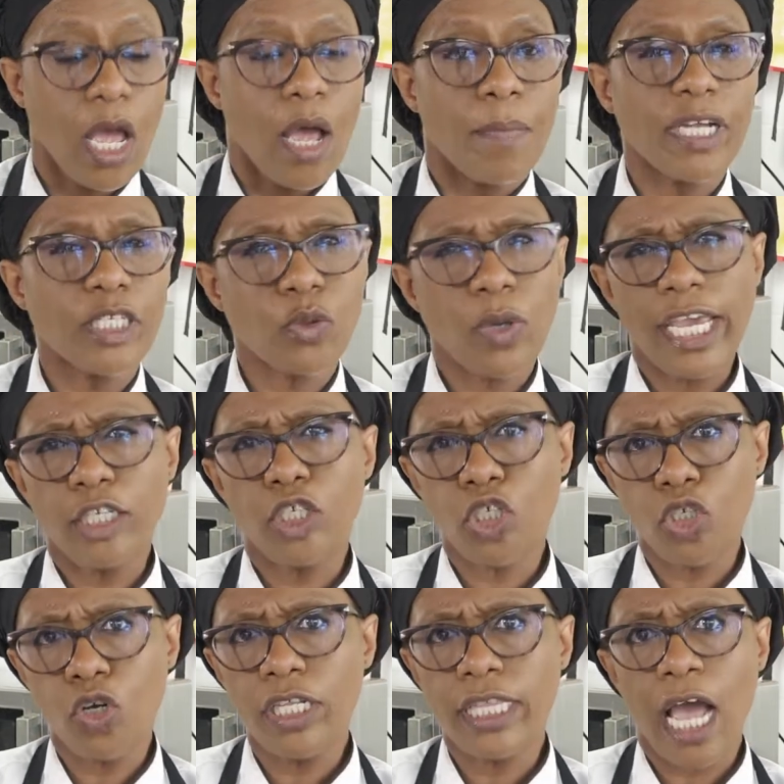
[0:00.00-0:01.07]
But to
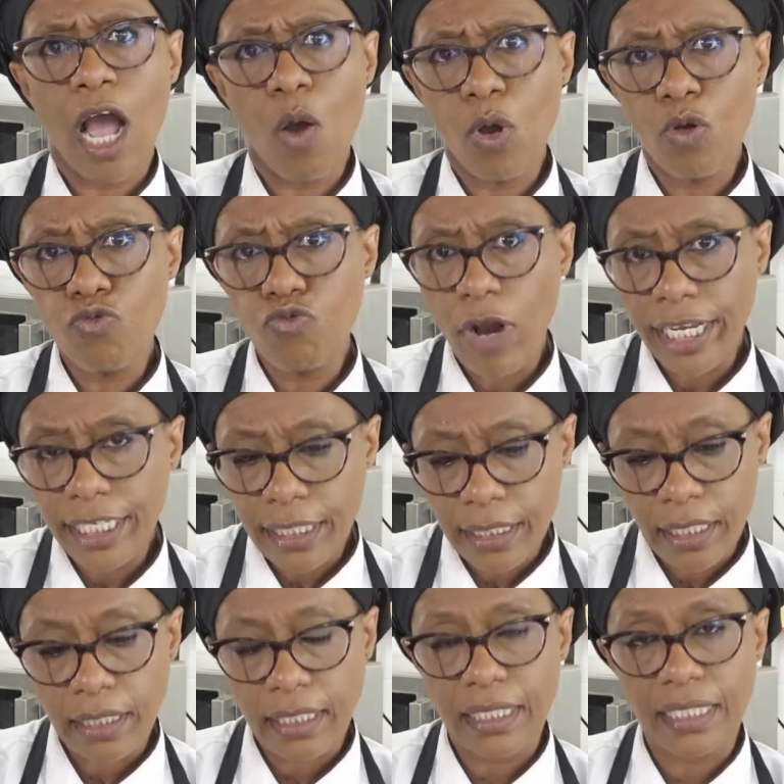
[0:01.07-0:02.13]
ensure that our rice
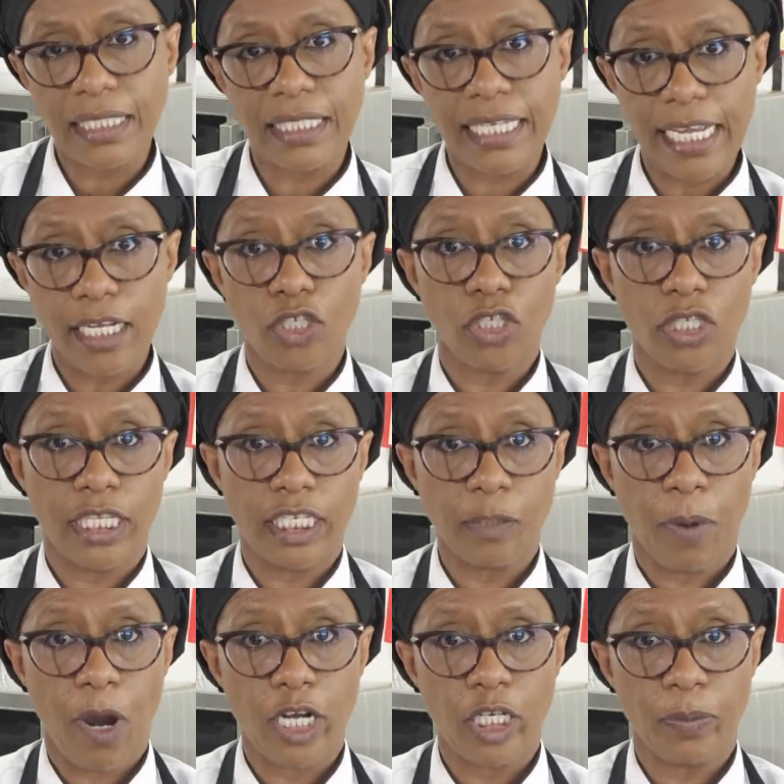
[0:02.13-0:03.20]
doesn't stick to this
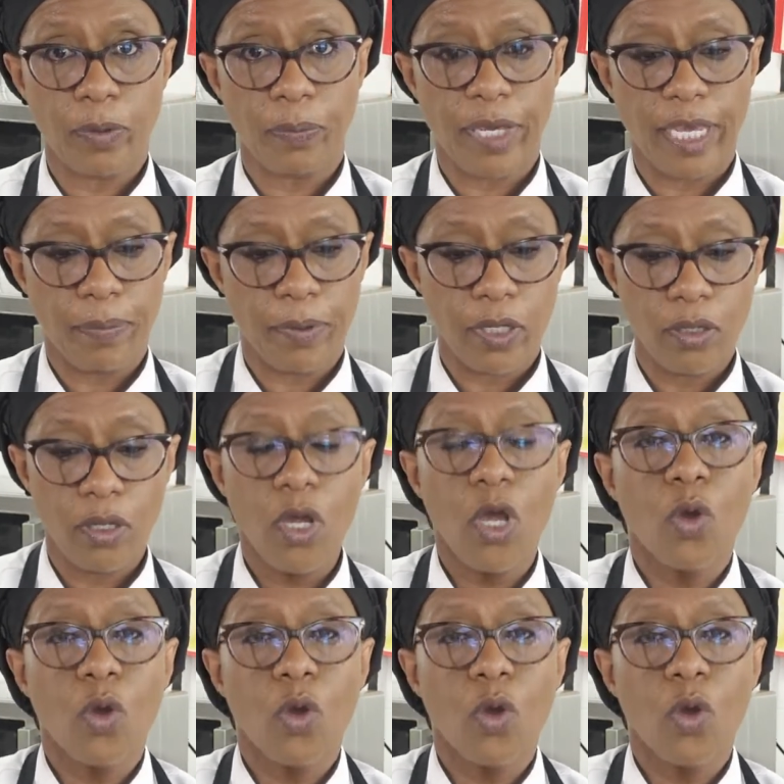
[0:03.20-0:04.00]
parchment paper,